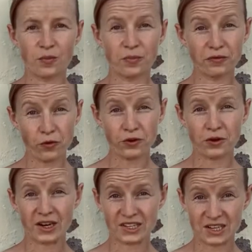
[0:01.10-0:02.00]
Before you
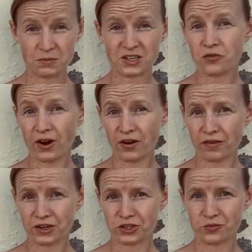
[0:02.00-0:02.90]
can attempt a
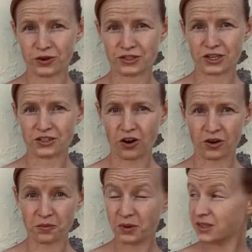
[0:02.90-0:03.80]
renovation project
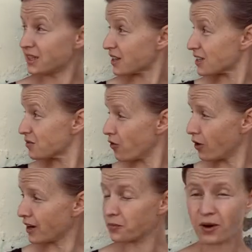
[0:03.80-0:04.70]
on a building that's
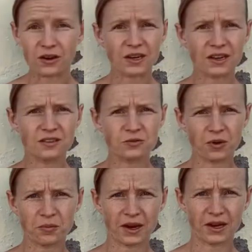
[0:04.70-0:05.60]
falling apart, like this
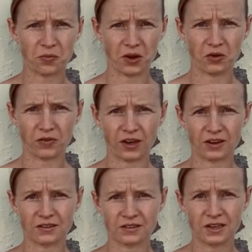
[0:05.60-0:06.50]
one behind me over
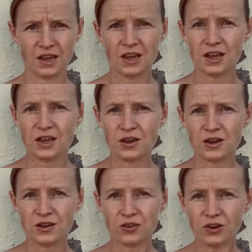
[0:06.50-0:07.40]
here,
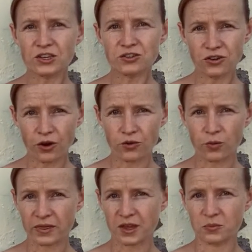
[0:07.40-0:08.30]
you need to know
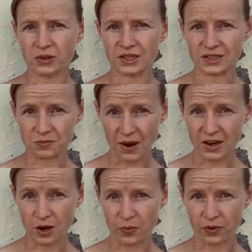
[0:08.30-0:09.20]
what that building is made
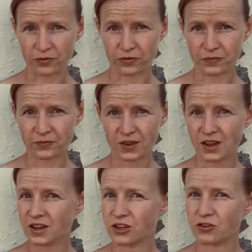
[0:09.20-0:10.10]
up of.
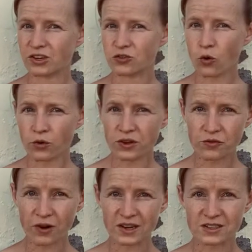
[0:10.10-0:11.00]
You need to order the
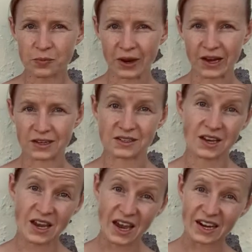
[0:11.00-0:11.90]
right supplies
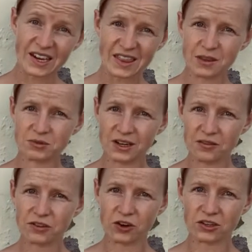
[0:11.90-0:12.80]
and get them
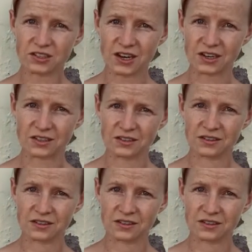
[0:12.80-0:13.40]
delivered on site.